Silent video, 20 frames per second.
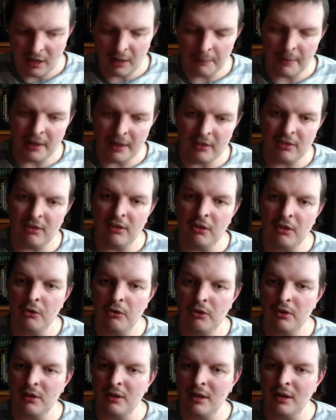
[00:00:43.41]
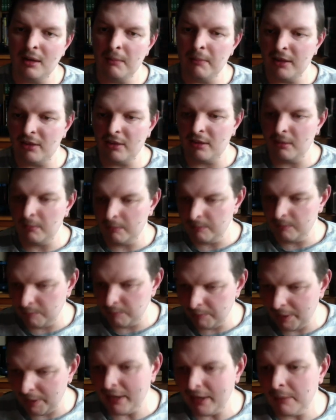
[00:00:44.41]
Basically, you can basically
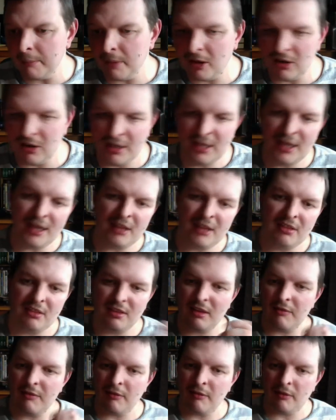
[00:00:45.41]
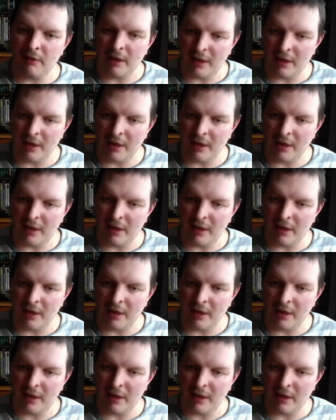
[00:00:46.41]
pay the money and give them,